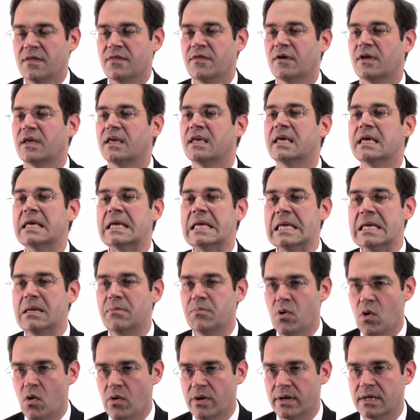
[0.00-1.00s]
The key
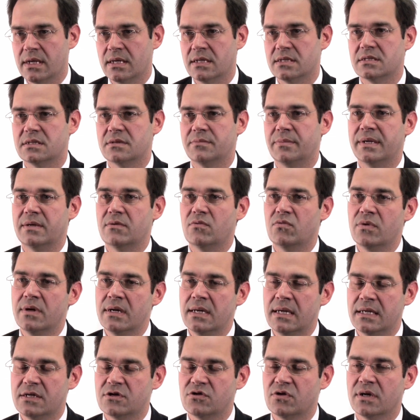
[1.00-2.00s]
point is to be
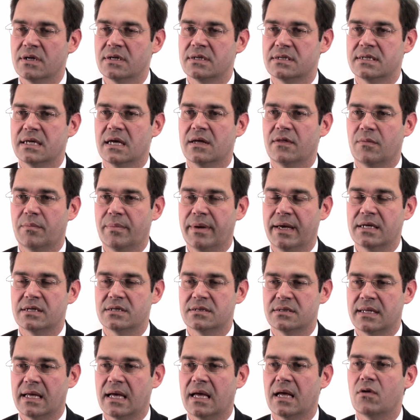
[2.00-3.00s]
really trying to tell the
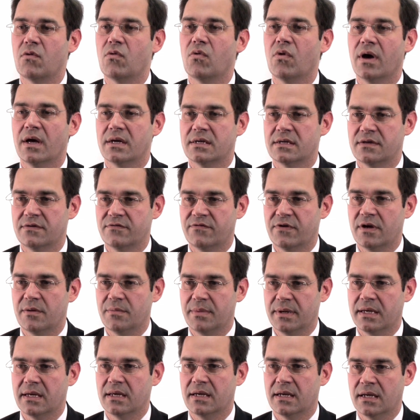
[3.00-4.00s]
patient that right at the very
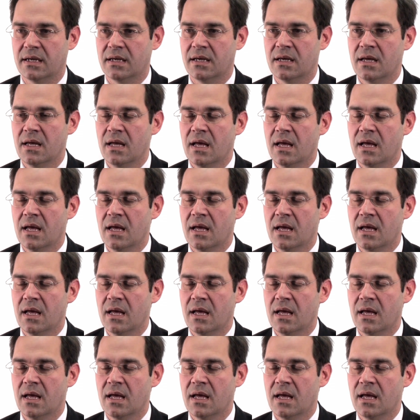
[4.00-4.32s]
beginning.